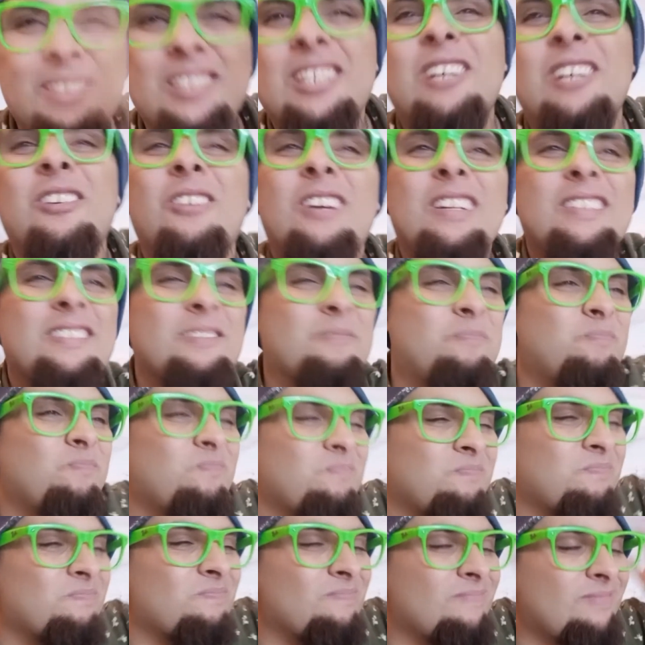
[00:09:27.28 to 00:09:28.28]
what?
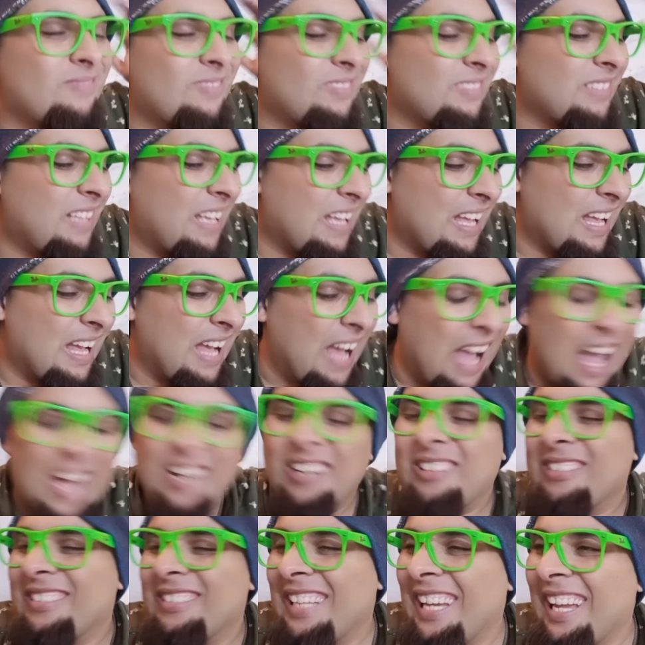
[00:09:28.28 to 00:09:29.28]
I
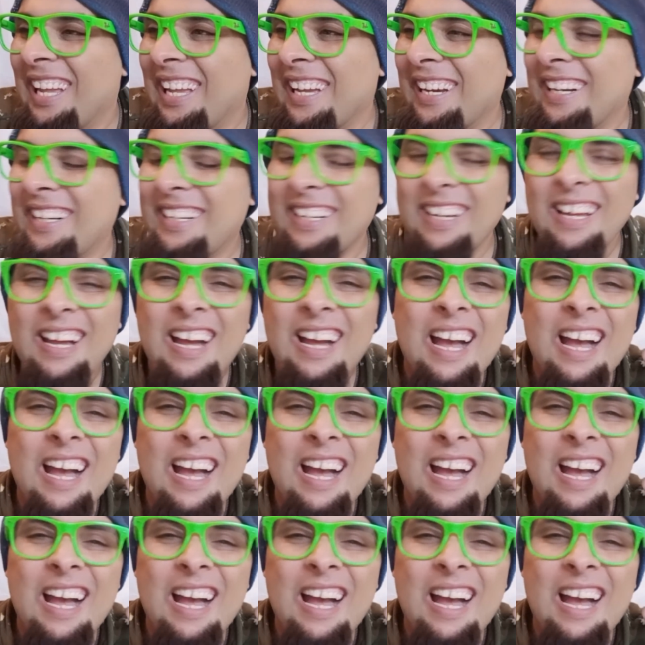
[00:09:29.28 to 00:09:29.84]
don't care.